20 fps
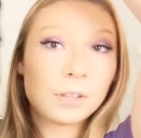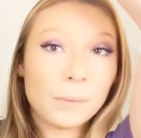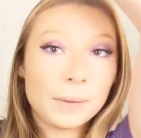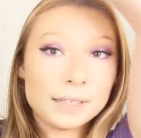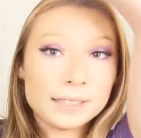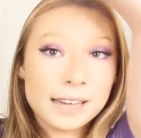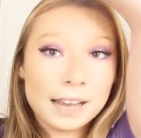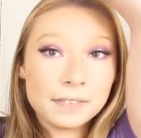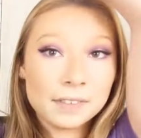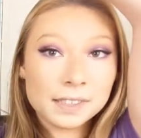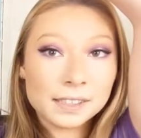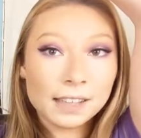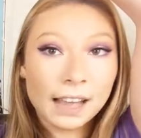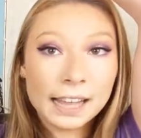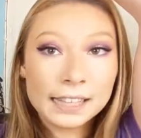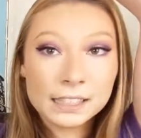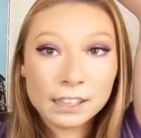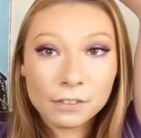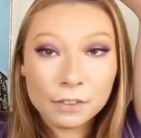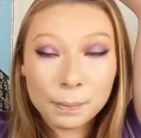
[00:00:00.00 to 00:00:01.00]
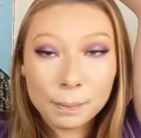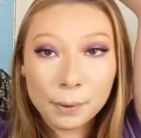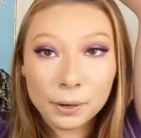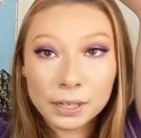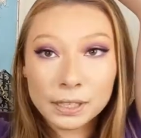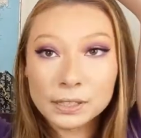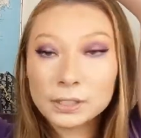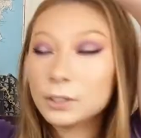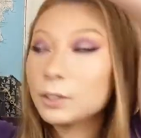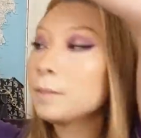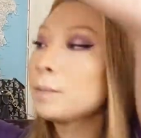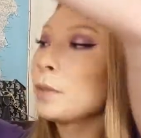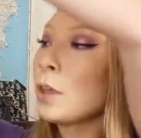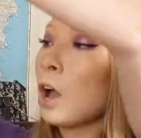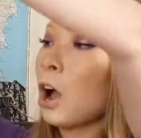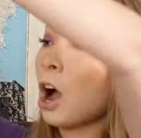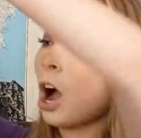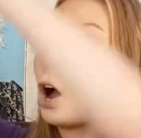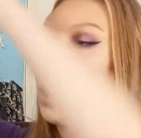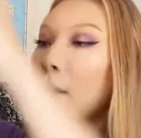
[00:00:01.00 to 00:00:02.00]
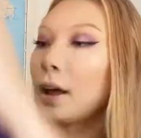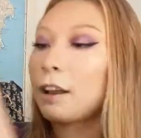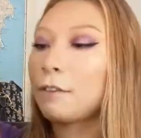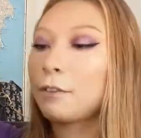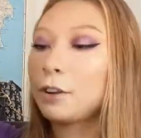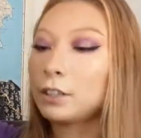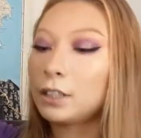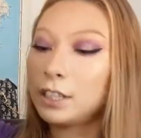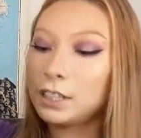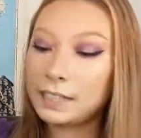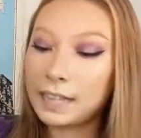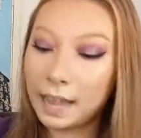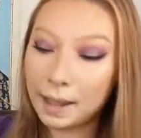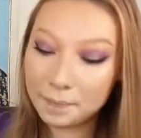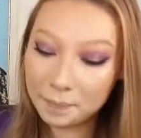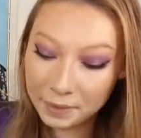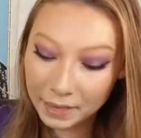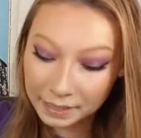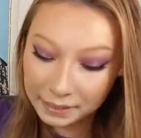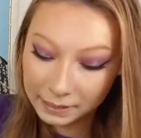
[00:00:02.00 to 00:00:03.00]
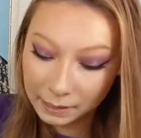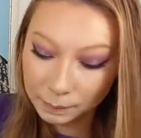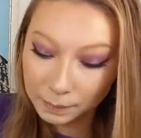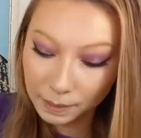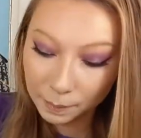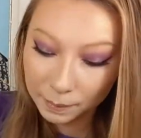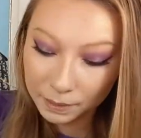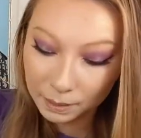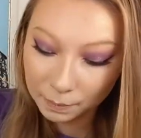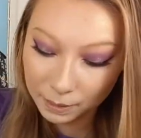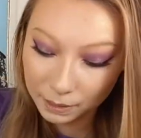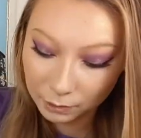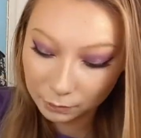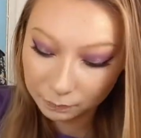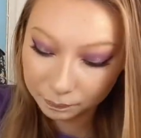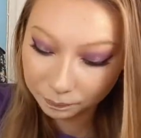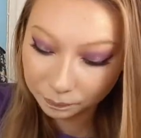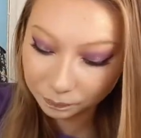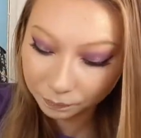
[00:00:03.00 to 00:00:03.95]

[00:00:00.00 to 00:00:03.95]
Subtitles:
going down the sides of the bodysuit. Oh, and I forgot to say, it zips up in the middle.